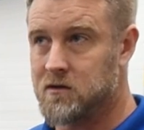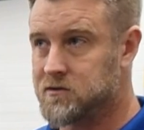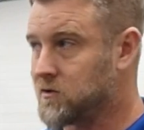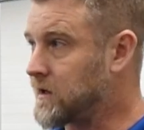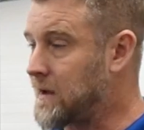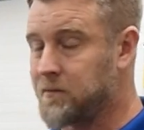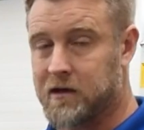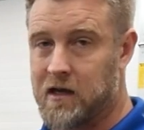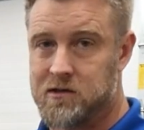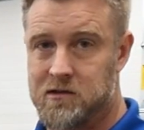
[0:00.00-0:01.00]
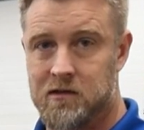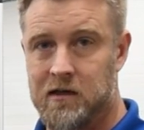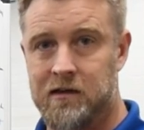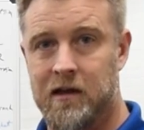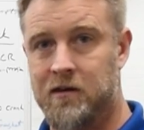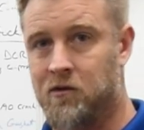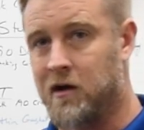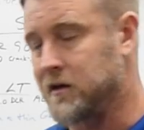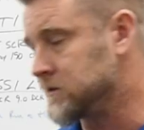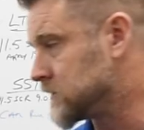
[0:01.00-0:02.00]
street application in that
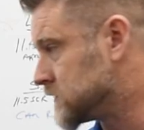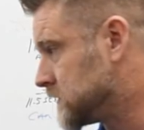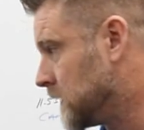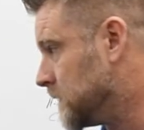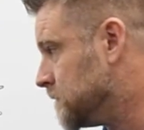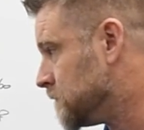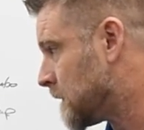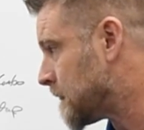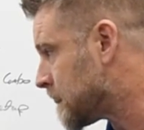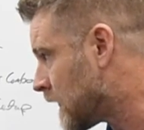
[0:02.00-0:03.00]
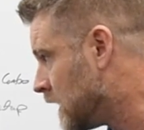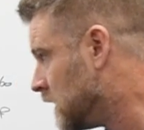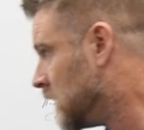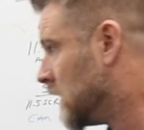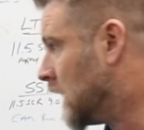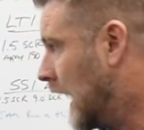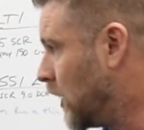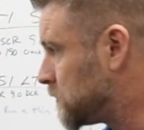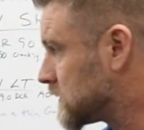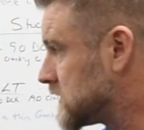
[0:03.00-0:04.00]
range. So I
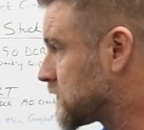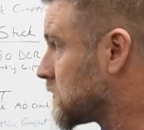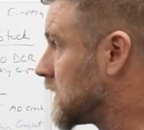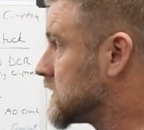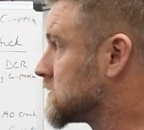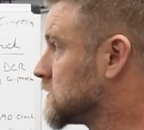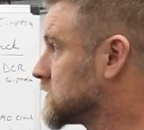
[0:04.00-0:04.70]
hope this information